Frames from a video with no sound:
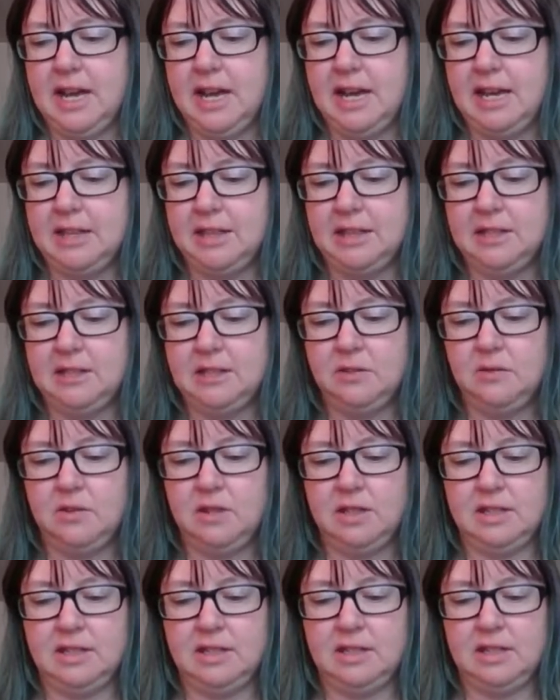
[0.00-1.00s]
At this
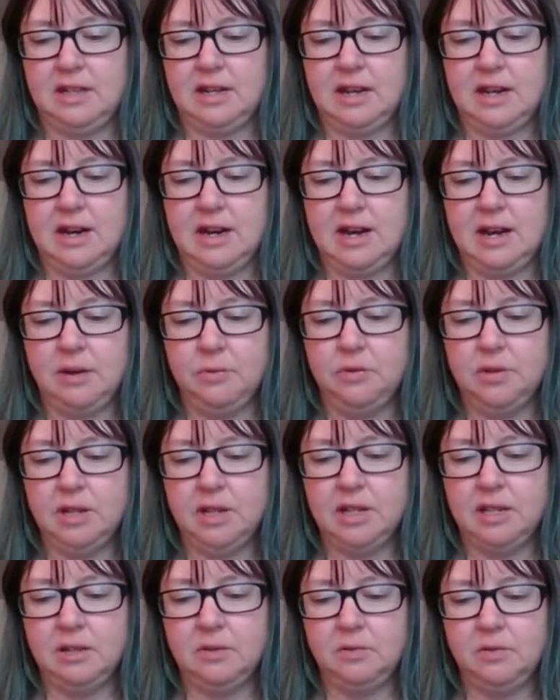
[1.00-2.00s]
visit, I
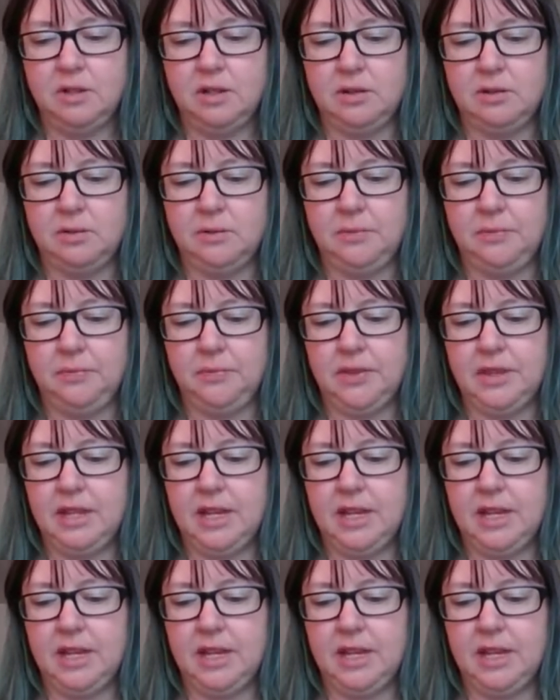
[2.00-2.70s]
would give you